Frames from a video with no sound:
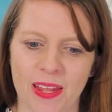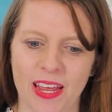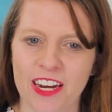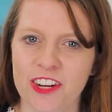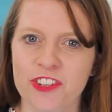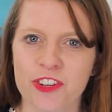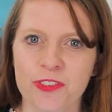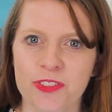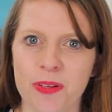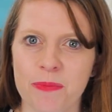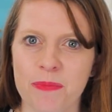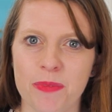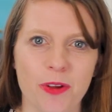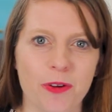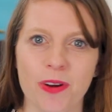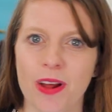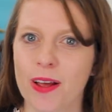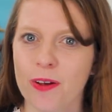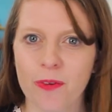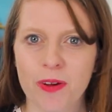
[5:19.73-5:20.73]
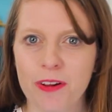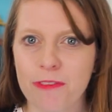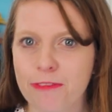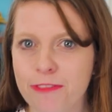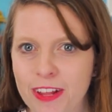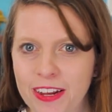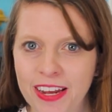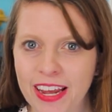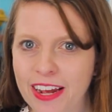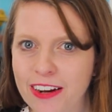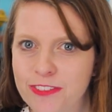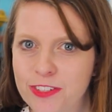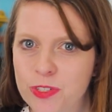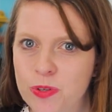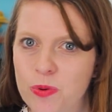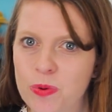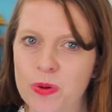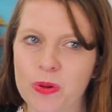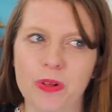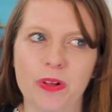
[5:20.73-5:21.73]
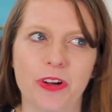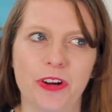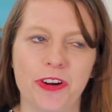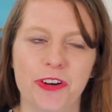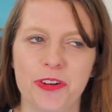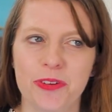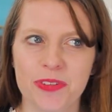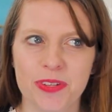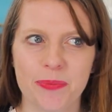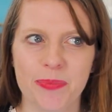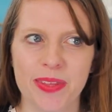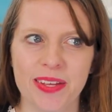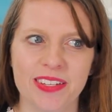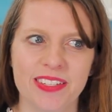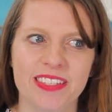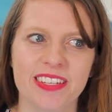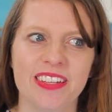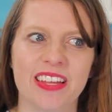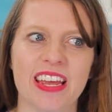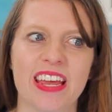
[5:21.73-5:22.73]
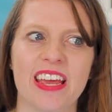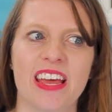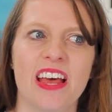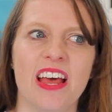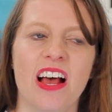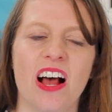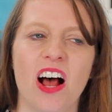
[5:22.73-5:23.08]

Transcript: And it shows them you're not going to flunk out of school or do something silly.